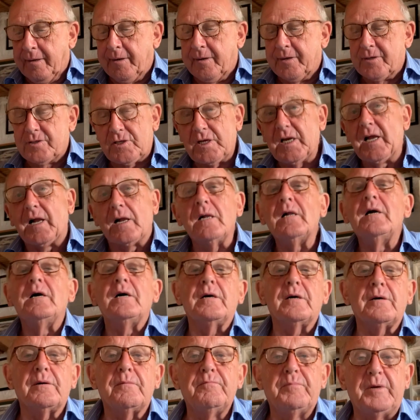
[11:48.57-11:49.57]
Still,
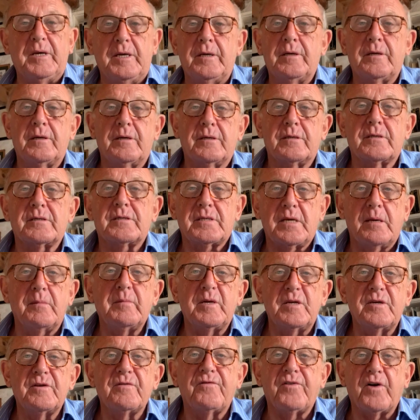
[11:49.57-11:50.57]
being
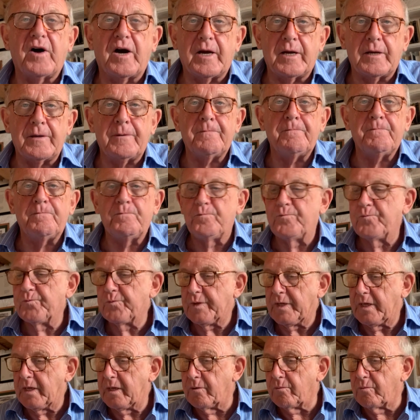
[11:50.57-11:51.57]
semi-divine,
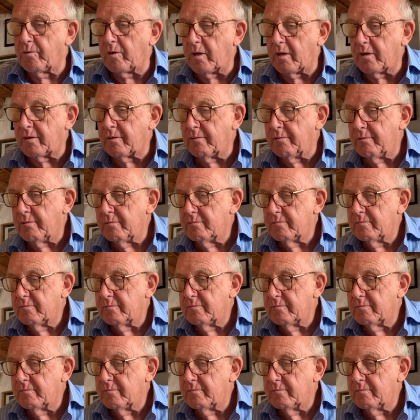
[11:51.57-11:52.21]
he won.